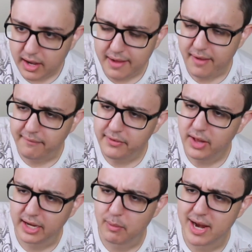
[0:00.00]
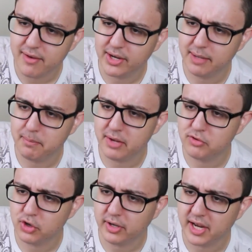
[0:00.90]
I feel like whenever I eat beef
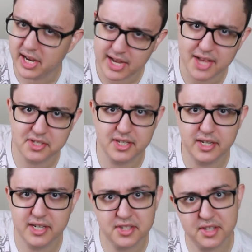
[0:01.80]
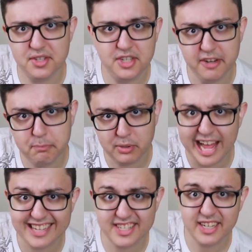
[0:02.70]
jerky, it has the consistency of
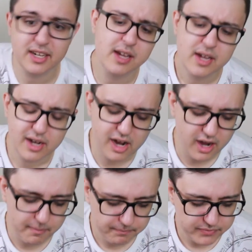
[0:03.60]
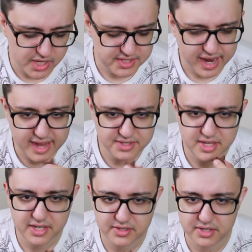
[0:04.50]
plastic. This has
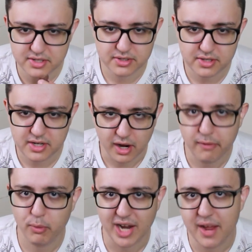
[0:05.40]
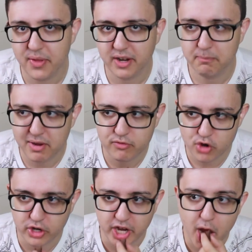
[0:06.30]
the consistency of what I think of beef
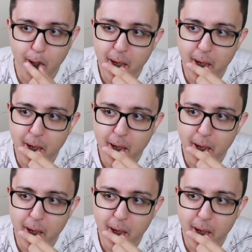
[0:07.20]
jerky.